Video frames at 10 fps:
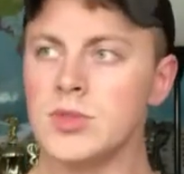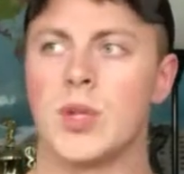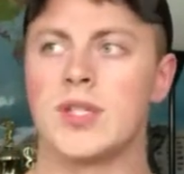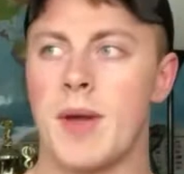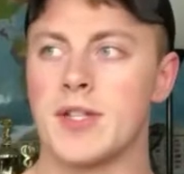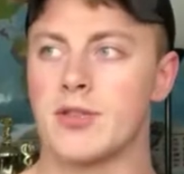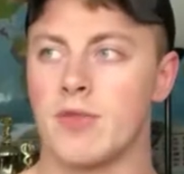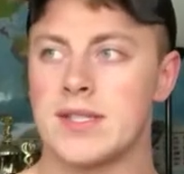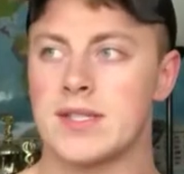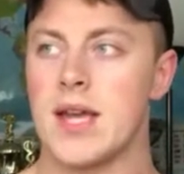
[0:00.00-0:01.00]
So as I
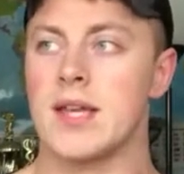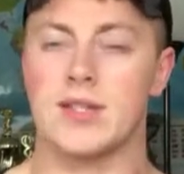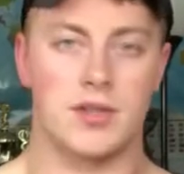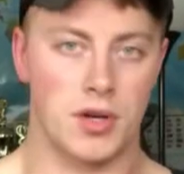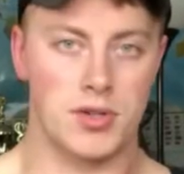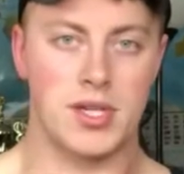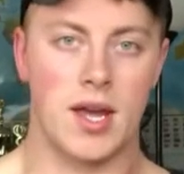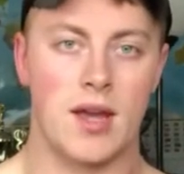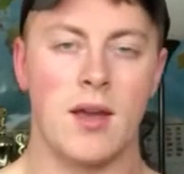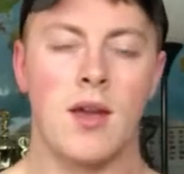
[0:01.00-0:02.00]
mentioned, rest day is
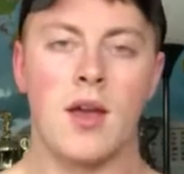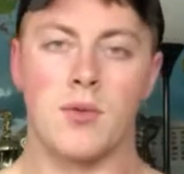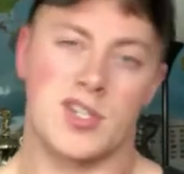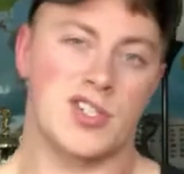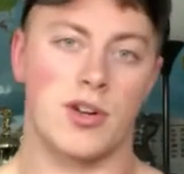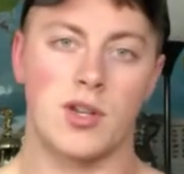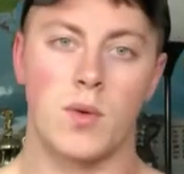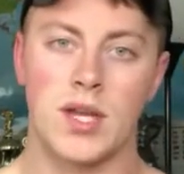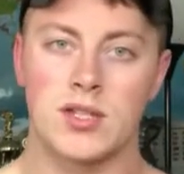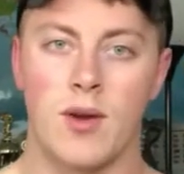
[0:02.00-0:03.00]
Thursday, which is during the
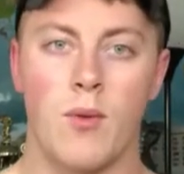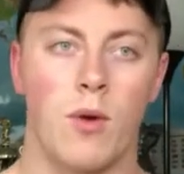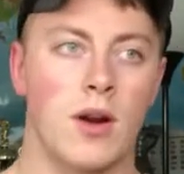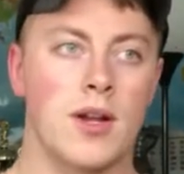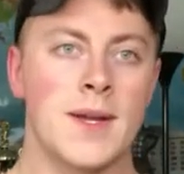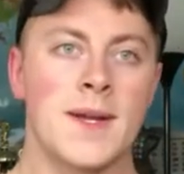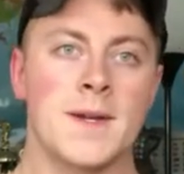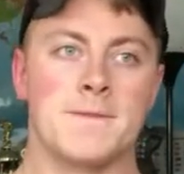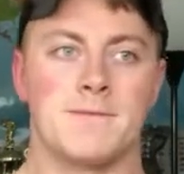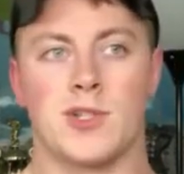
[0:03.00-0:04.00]
week, so I work.
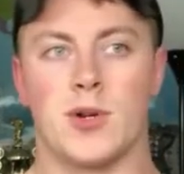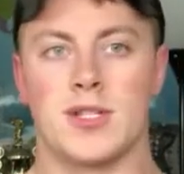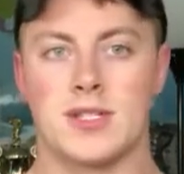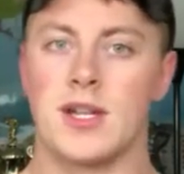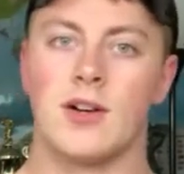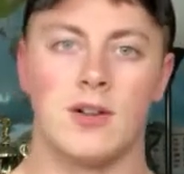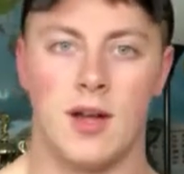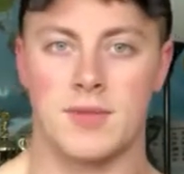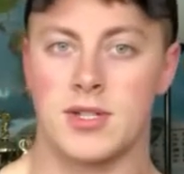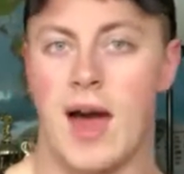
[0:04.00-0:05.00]
So it's still,
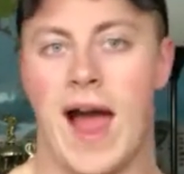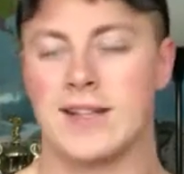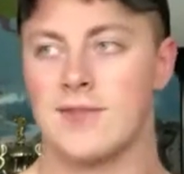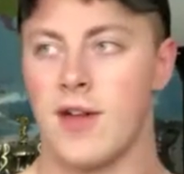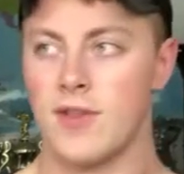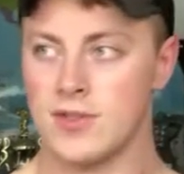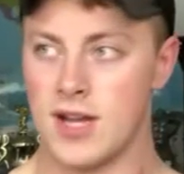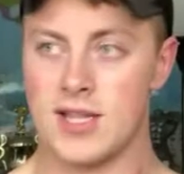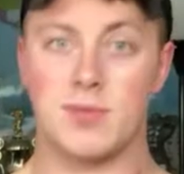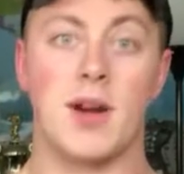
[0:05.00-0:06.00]
I'm still active on those
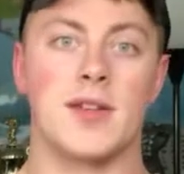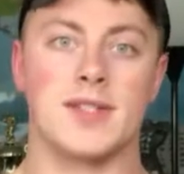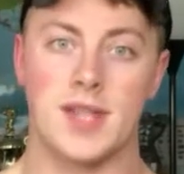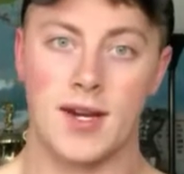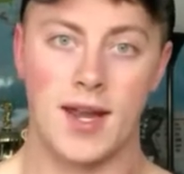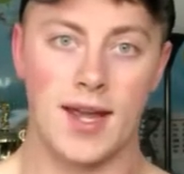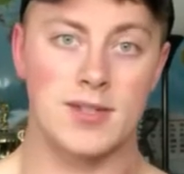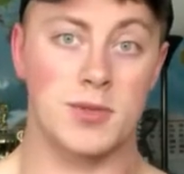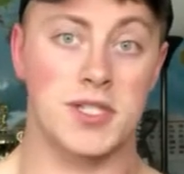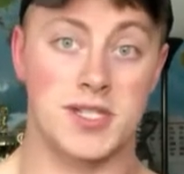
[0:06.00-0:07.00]
days, but on
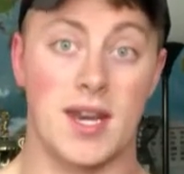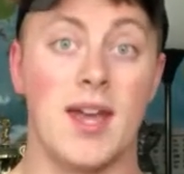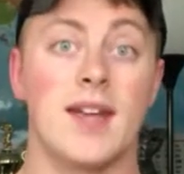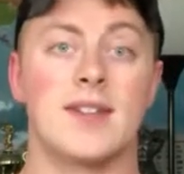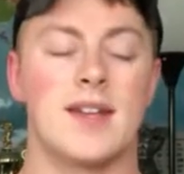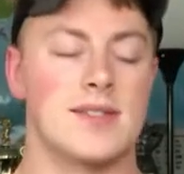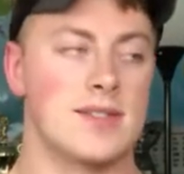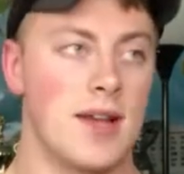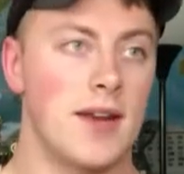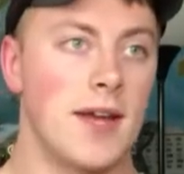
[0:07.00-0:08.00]
Sundays, which is today, today's a
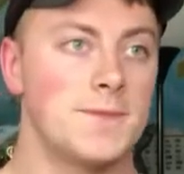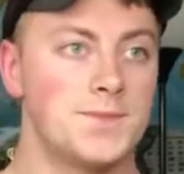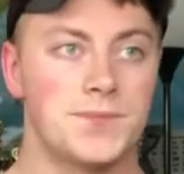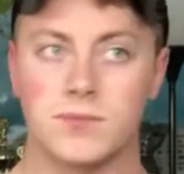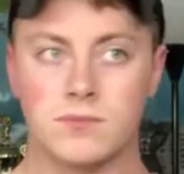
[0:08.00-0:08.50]
Sunday,